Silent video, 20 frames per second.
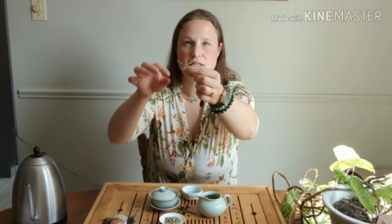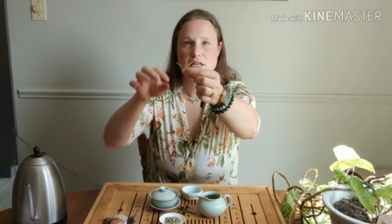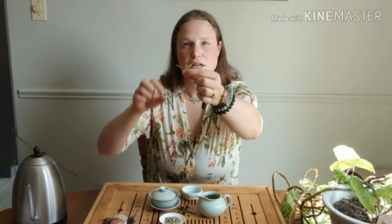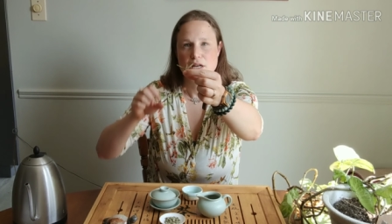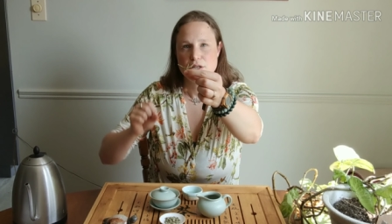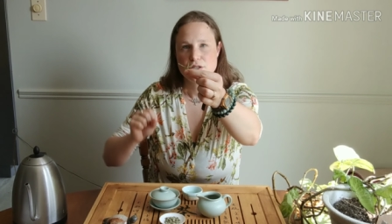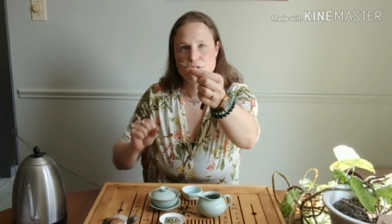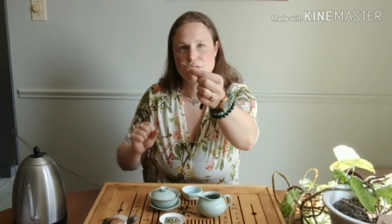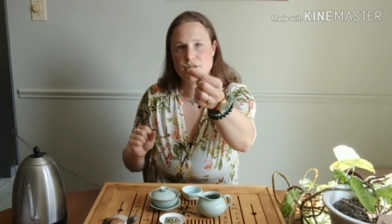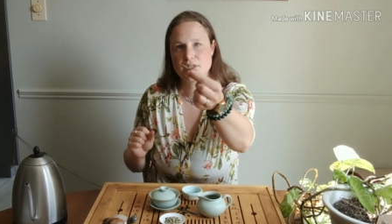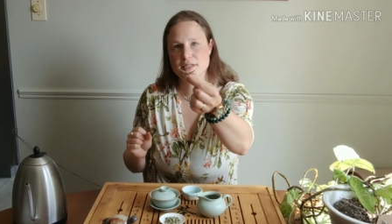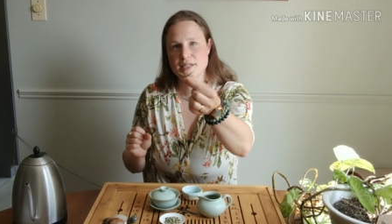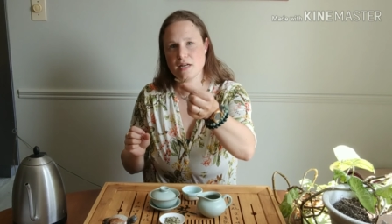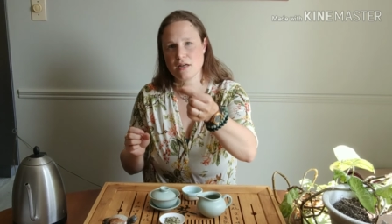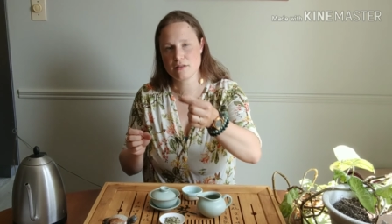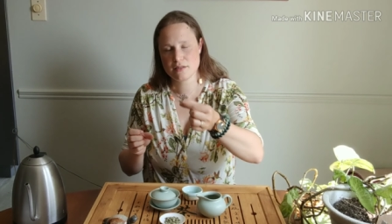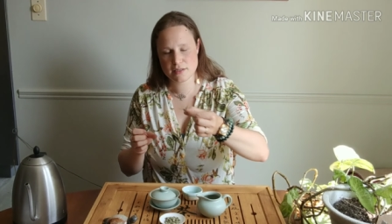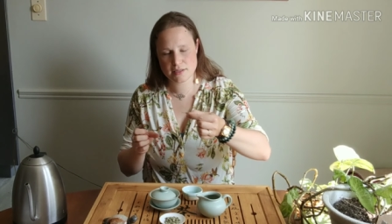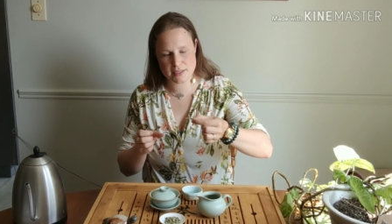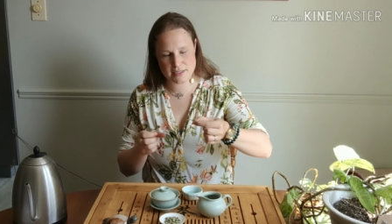So you can
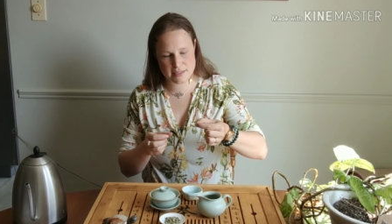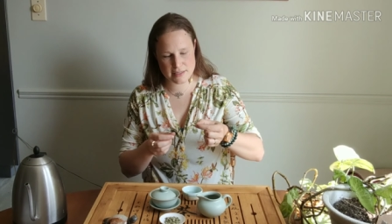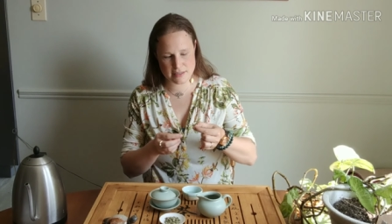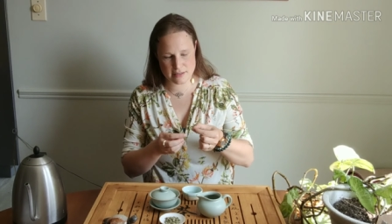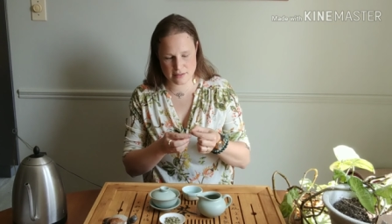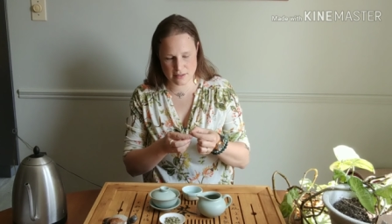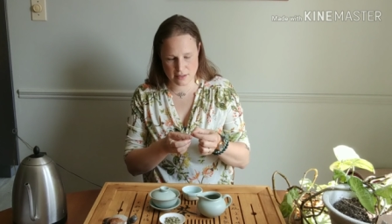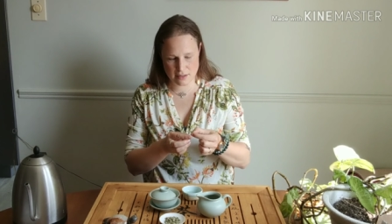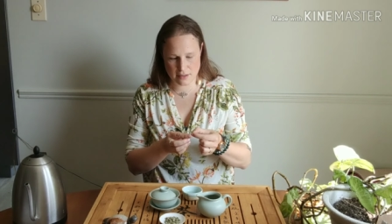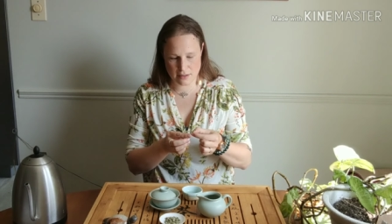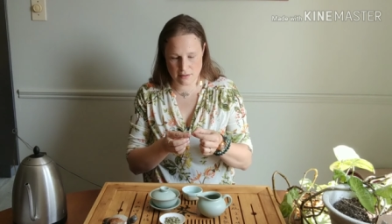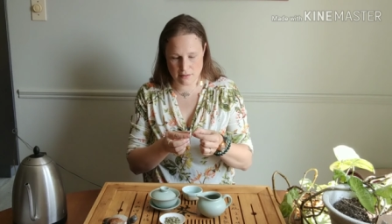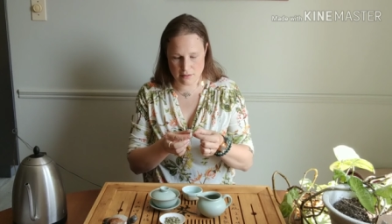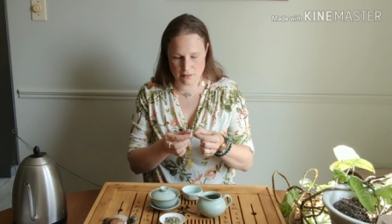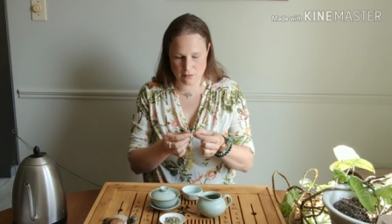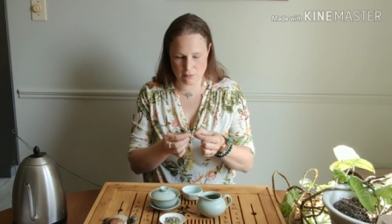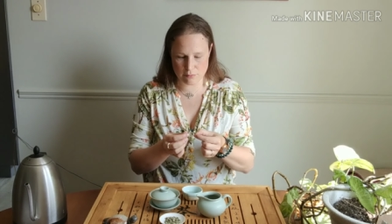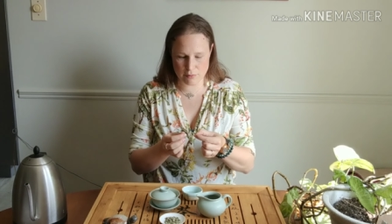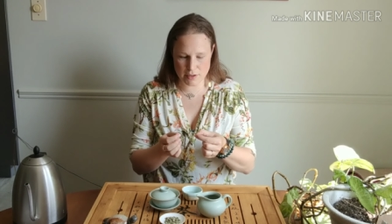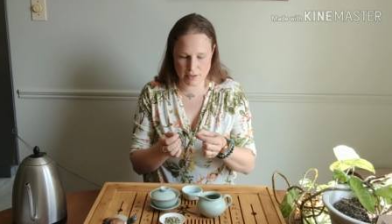tell that this is a
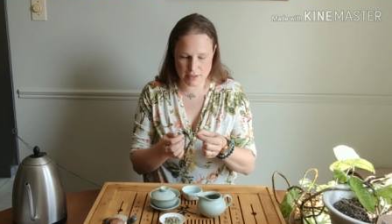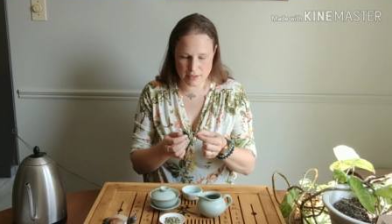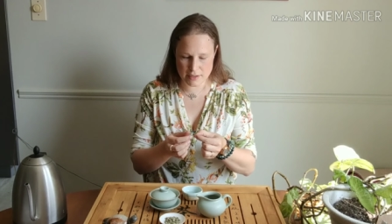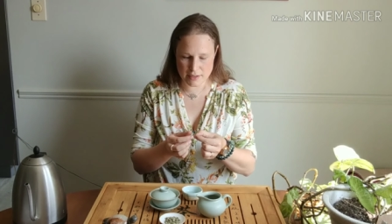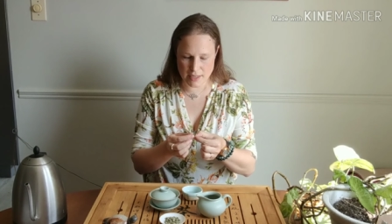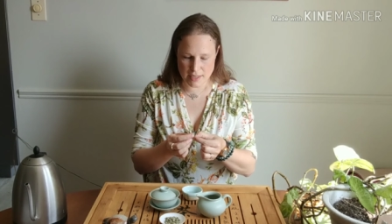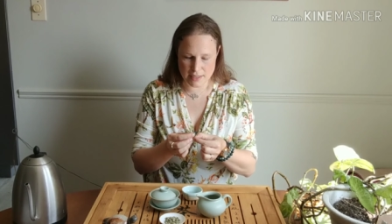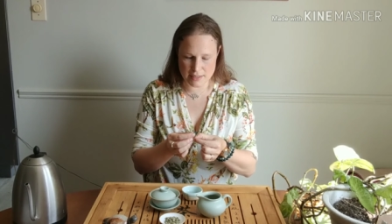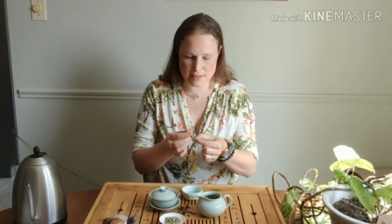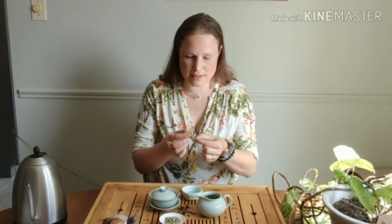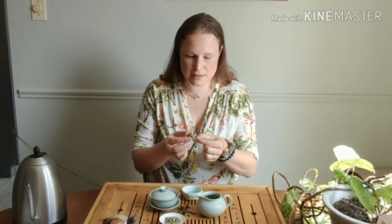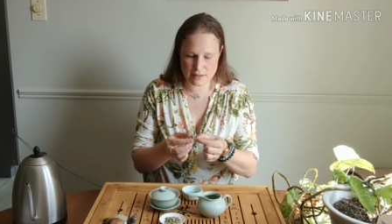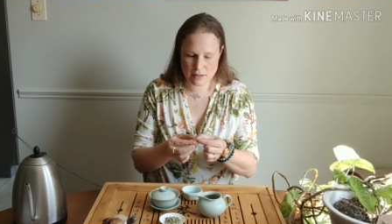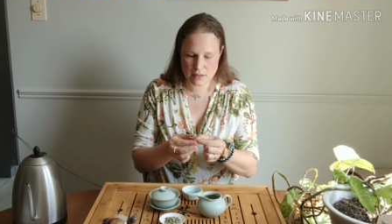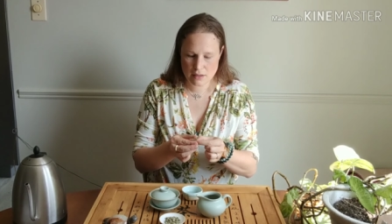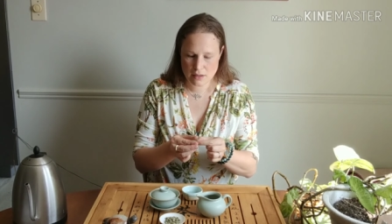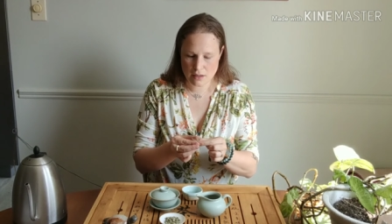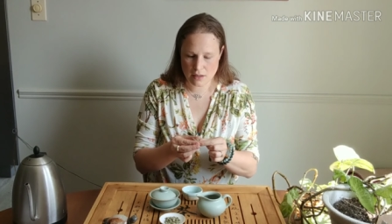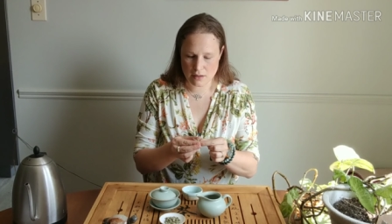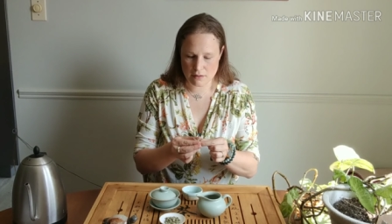really nice
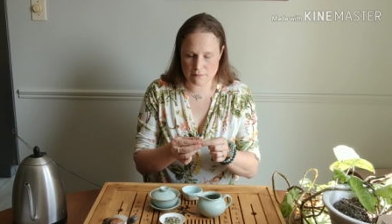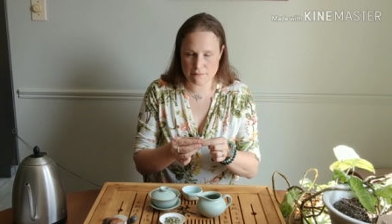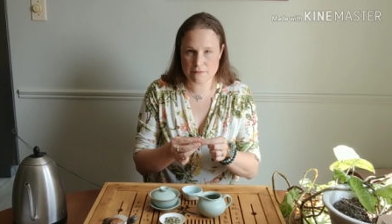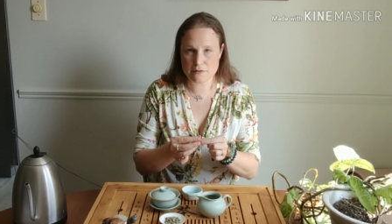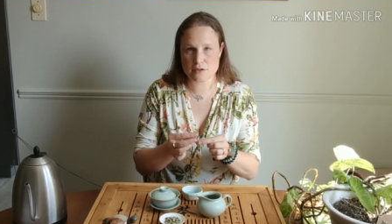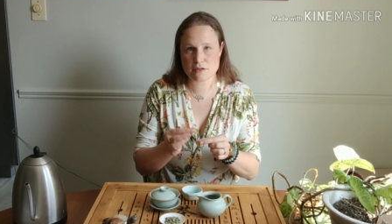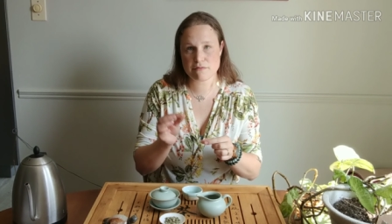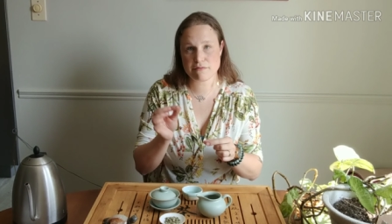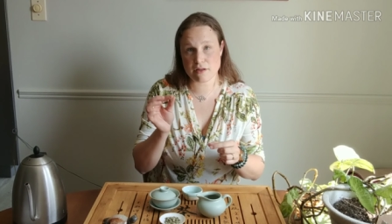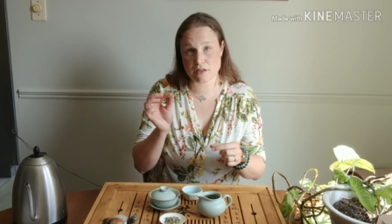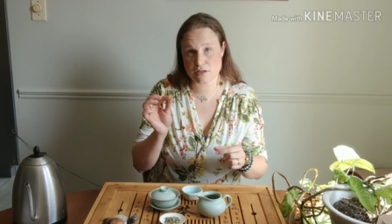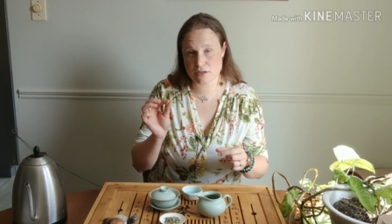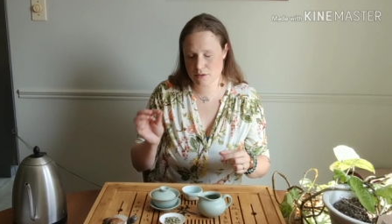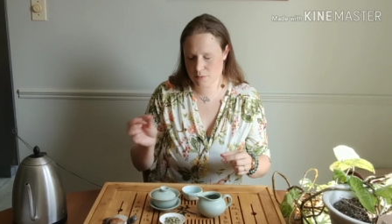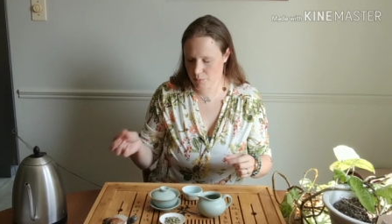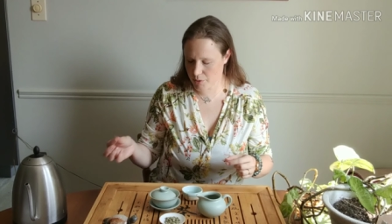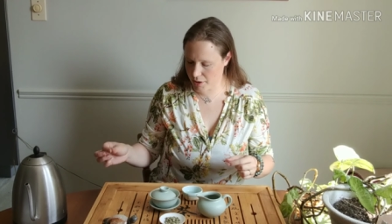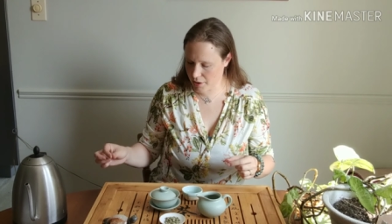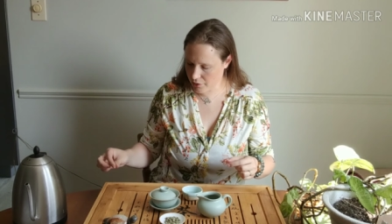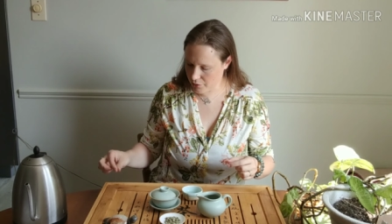first flush
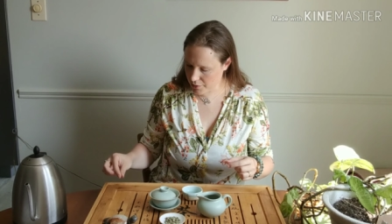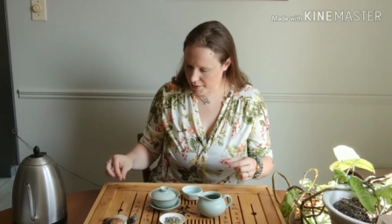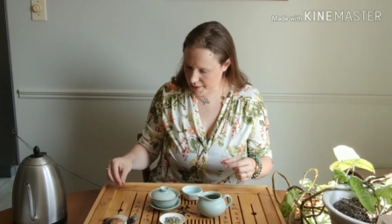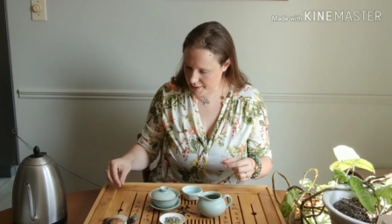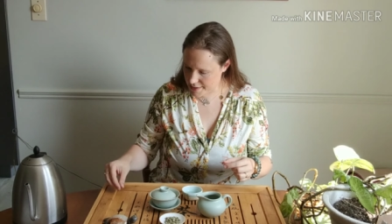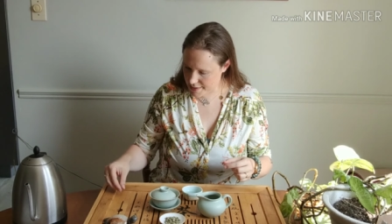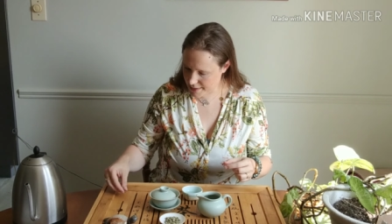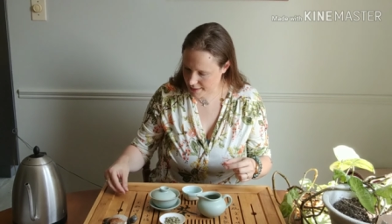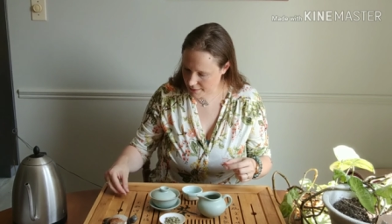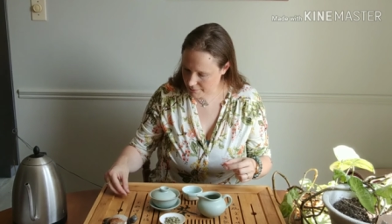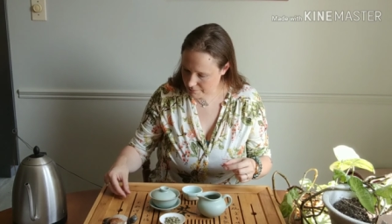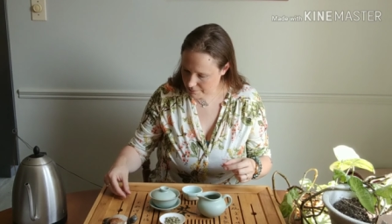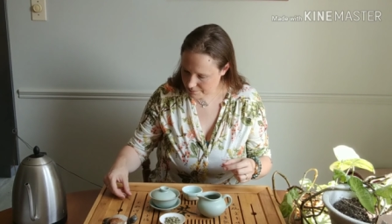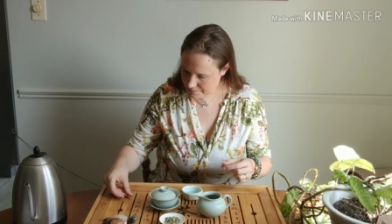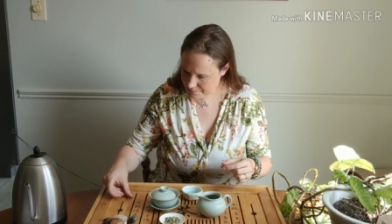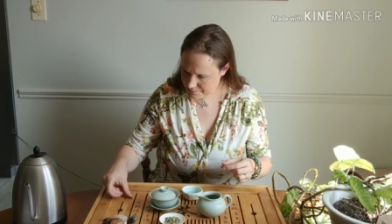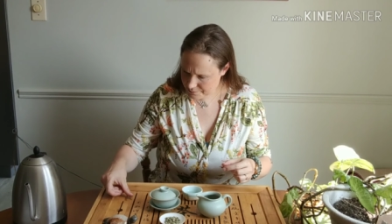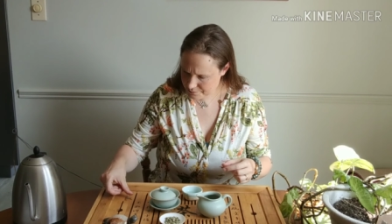spring green tea.